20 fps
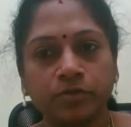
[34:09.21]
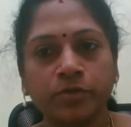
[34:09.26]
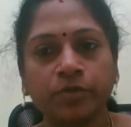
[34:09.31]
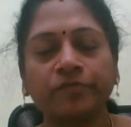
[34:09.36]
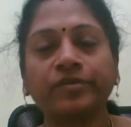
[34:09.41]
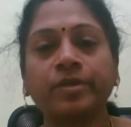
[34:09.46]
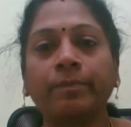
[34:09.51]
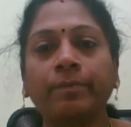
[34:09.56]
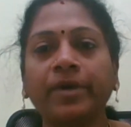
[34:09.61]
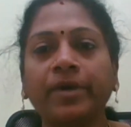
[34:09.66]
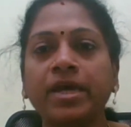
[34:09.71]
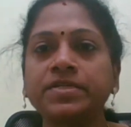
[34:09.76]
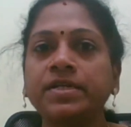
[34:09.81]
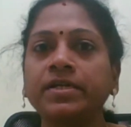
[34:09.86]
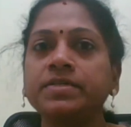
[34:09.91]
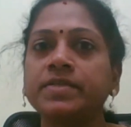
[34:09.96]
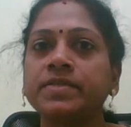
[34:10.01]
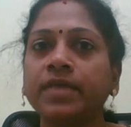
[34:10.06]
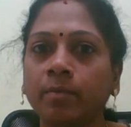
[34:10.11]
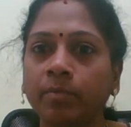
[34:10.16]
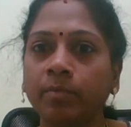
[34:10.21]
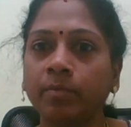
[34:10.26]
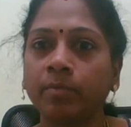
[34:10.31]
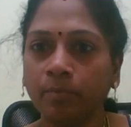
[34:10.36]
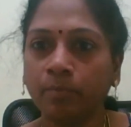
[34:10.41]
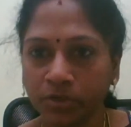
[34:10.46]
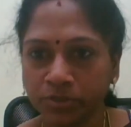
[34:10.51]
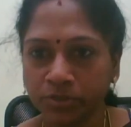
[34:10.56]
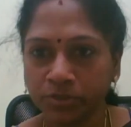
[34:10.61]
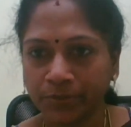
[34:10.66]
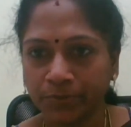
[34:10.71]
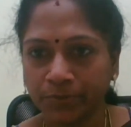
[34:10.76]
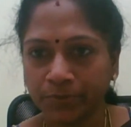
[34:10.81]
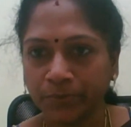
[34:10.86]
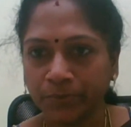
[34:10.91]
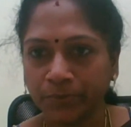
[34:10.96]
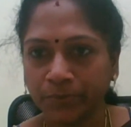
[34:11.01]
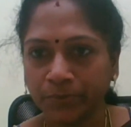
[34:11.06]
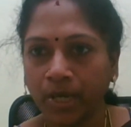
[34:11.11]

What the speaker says: So if the patient is AB positive,